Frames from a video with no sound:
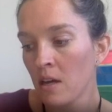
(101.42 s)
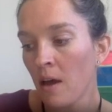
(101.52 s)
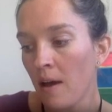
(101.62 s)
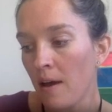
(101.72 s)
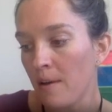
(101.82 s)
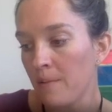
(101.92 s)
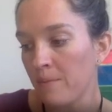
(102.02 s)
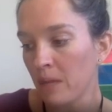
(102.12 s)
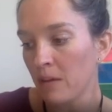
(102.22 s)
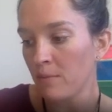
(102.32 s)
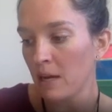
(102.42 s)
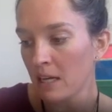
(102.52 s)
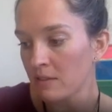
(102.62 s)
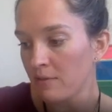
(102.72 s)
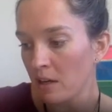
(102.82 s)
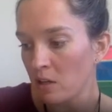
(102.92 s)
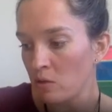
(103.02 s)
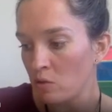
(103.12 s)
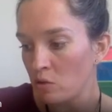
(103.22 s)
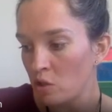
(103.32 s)
If my x value
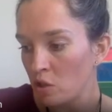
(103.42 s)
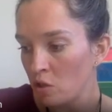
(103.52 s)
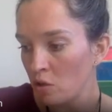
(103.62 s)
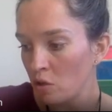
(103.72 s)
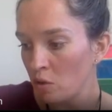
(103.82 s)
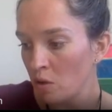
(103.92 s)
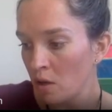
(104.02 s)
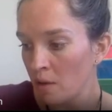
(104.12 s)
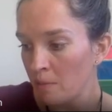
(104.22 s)
is 2,